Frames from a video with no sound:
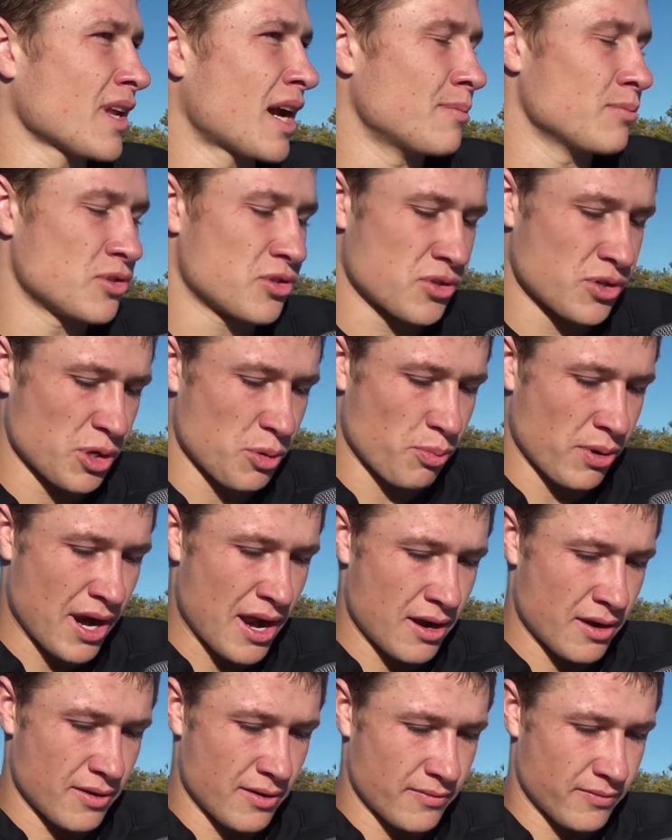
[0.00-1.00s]
I'm just really
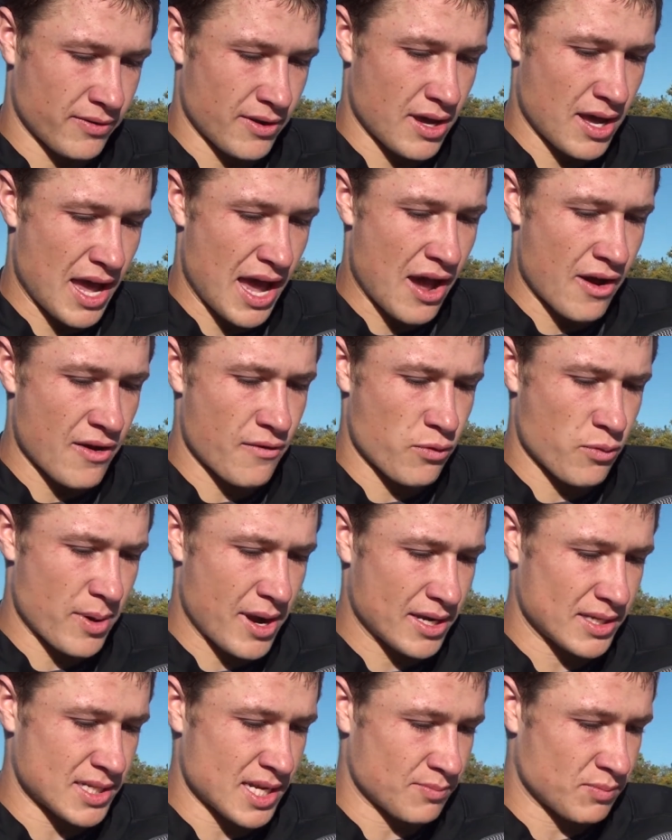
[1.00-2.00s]
proud of how
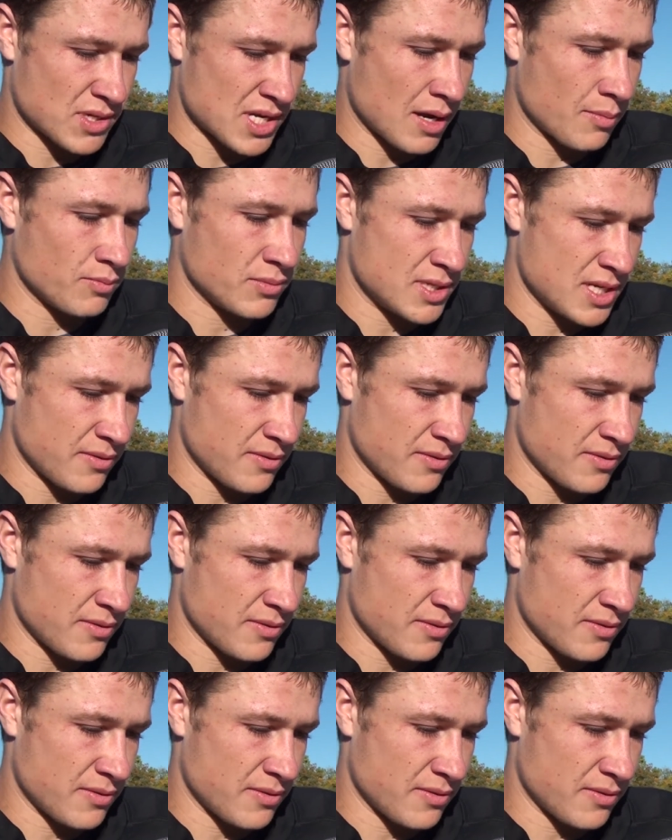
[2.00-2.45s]
everybody stepped up.